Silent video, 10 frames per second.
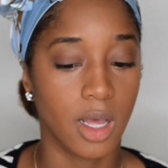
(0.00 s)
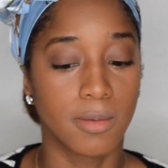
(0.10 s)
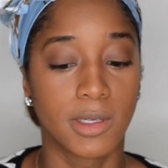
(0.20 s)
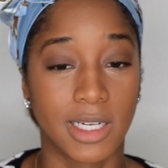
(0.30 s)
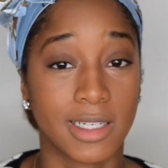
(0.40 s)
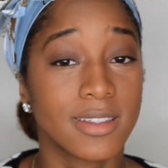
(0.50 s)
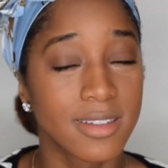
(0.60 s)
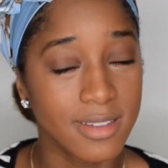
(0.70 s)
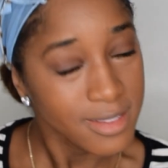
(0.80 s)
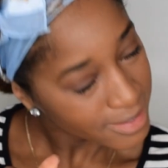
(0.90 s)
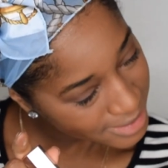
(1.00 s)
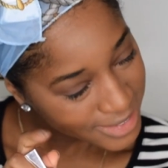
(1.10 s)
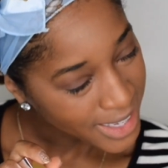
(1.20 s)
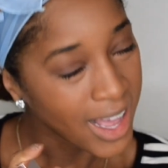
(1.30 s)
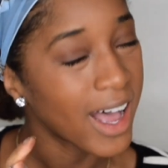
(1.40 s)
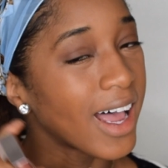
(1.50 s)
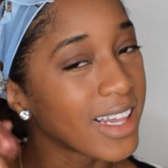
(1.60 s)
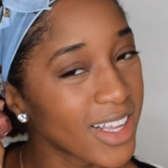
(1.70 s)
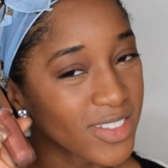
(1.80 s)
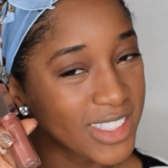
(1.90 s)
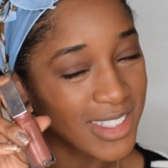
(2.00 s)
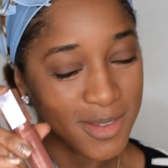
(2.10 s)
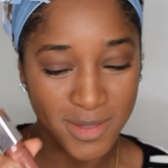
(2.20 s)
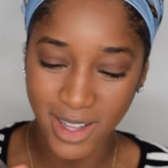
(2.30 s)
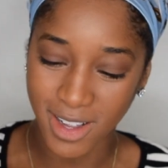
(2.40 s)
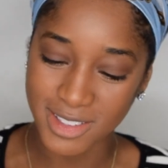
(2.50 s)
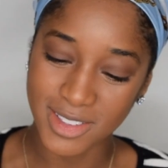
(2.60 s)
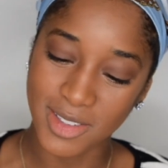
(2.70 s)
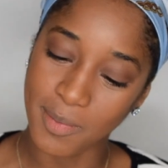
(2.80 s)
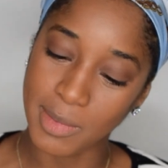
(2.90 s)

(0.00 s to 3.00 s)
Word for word: I'm gonna, I love this lip gloss,